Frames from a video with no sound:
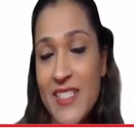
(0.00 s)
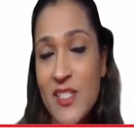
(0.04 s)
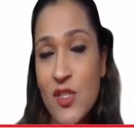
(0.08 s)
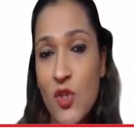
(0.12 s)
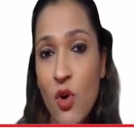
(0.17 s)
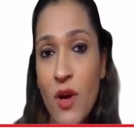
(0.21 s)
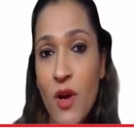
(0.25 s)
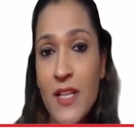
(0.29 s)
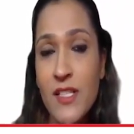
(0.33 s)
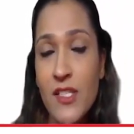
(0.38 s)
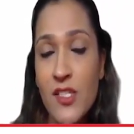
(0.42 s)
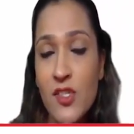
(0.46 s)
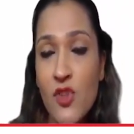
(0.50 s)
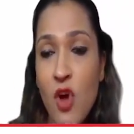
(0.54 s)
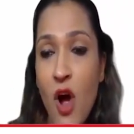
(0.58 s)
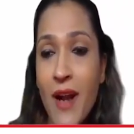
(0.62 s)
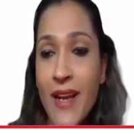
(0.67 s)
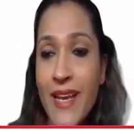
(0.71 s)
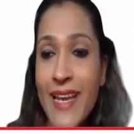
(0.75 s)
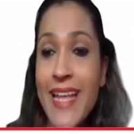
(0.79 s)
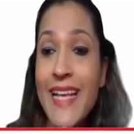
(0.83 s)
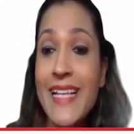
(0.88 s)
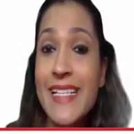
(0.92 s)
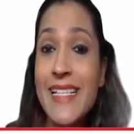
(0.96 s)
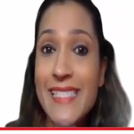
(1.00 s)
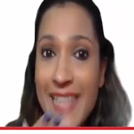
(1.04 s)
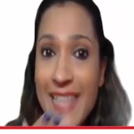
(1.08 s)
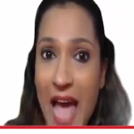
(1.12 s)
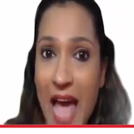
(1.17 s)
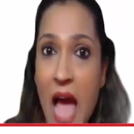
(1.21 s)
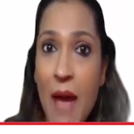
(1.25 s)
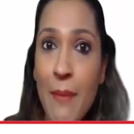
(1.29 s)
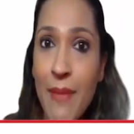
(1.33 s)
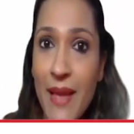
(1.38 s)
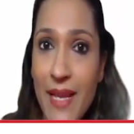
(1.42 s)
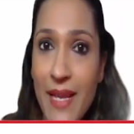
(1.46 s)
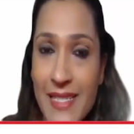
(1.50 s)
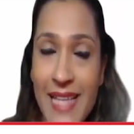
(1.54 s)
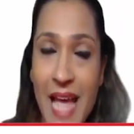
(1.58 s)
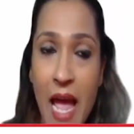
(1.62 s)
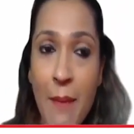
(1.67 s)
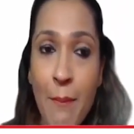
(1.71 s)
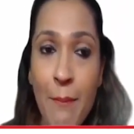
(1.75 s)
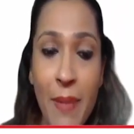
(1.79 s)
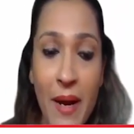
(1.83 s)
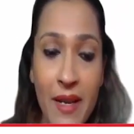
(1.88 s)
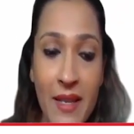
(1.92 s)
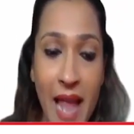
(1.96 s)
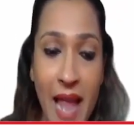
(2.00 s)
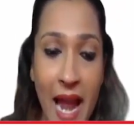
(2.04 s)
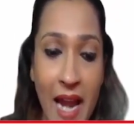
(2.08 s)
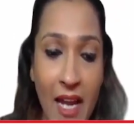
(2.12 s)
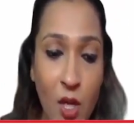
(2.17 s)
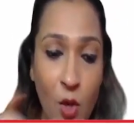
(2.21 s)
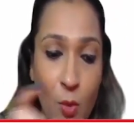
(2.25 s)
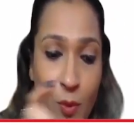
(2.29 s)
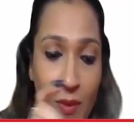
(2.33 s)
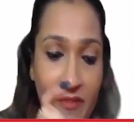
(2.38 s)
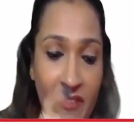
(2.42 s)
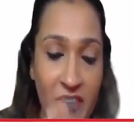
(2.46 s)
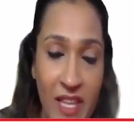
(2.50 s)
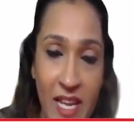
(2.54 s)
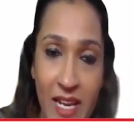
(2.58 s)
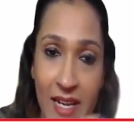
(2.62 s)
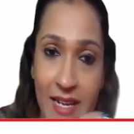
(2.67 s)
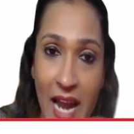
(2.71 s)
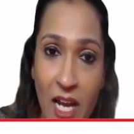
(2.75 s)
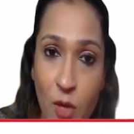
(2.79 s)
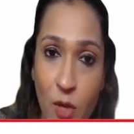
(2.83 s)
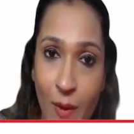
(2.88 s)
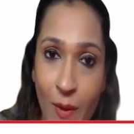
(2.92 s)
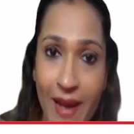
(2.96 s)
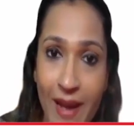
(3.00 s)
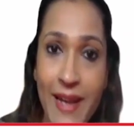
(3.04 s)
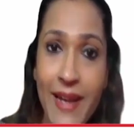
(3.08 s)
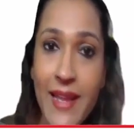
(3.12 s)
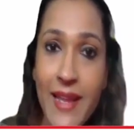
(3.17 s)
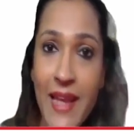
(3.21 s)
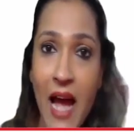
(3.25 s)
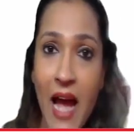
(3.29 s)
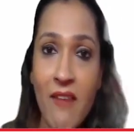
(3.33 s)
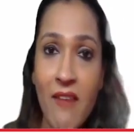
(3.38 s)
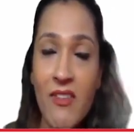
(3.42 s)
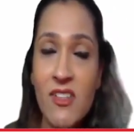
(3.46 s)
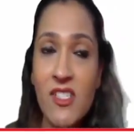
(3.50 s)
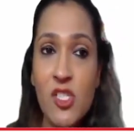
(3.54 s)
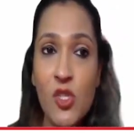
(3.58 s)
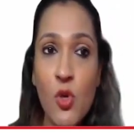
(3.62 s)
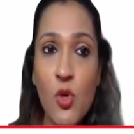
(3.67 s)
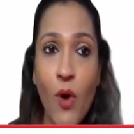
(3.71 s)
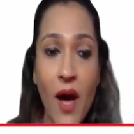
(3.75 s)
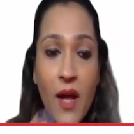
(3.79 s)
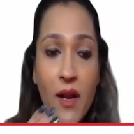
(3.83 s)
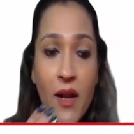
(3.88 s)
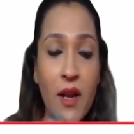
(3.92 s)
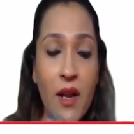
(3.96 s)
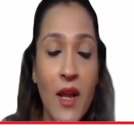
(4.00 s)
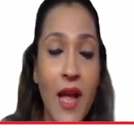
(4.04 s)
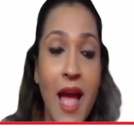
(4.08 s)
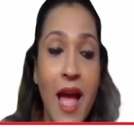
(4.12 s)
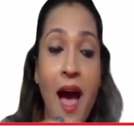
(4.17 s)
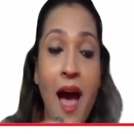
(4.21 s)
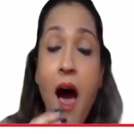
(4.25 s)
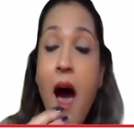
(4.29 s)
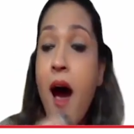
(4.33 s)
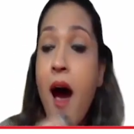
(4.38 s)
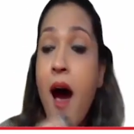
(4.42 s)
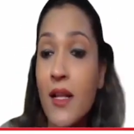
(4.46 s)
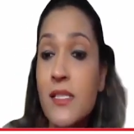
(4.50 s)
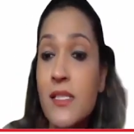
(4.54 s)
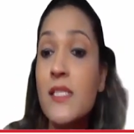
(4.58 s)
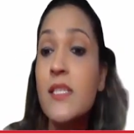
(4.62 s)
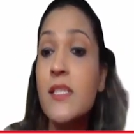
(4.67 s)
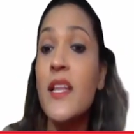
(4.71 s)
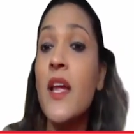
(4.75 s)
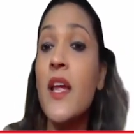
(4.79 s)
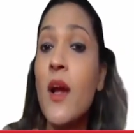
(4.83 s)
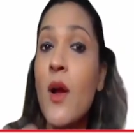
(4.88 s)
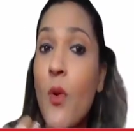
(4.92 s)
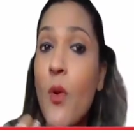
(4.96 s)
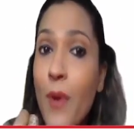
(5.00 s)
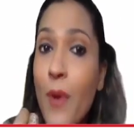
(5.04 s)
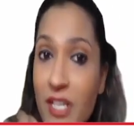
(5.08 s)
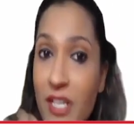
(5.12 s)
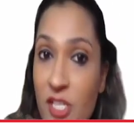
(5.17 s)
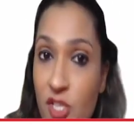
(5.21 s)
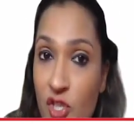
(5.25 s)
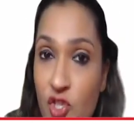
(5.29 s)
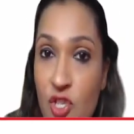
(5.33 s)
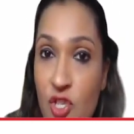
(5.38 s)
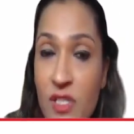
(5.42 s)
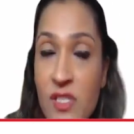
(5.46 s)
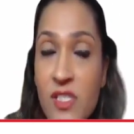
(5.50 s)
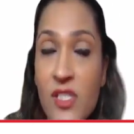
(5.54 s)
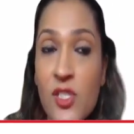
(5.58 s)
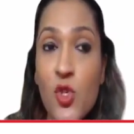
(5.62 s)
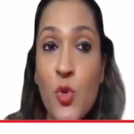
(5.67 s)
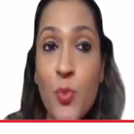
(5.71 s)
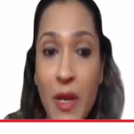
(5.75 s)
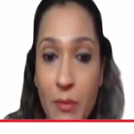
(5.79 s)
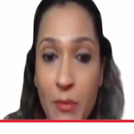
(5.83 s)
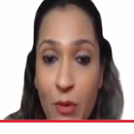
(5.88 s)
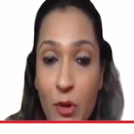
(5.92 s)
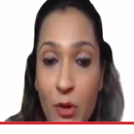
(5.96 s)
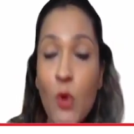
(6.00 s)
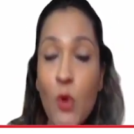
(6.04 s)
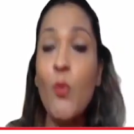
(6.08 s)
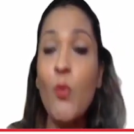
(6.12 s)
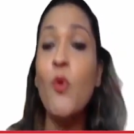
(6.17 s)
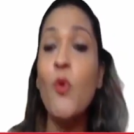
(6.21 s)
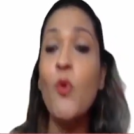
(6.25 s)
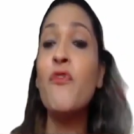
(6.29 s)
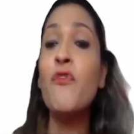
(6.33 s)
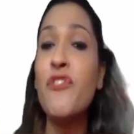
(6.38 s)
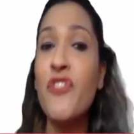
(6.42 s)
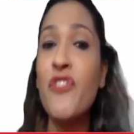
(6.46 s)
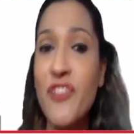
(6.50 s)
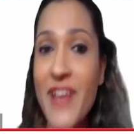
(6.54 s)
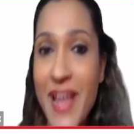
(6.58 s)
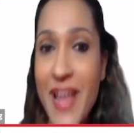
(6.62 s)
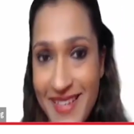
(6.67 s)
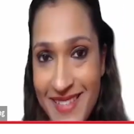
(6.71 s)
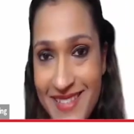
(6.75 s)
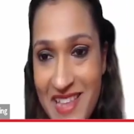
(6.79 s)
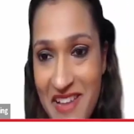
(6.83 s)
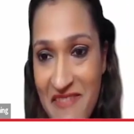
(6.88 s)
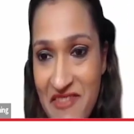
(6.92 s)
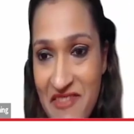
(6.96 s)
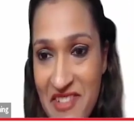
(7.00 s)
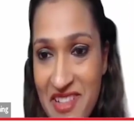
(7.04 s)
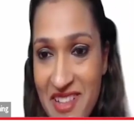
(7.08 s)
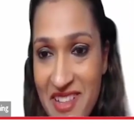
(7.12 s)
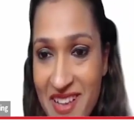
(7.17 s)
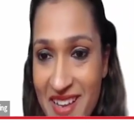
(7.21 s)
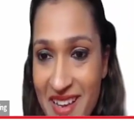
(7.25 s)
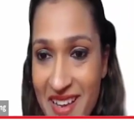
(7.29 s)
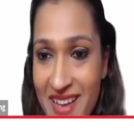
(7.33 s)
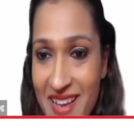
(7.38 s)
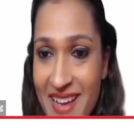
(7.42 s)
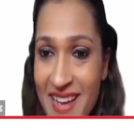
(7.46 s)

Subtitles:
So it's not an exam, but that within that 20 hours, you are answering questions to be able to move to the next level.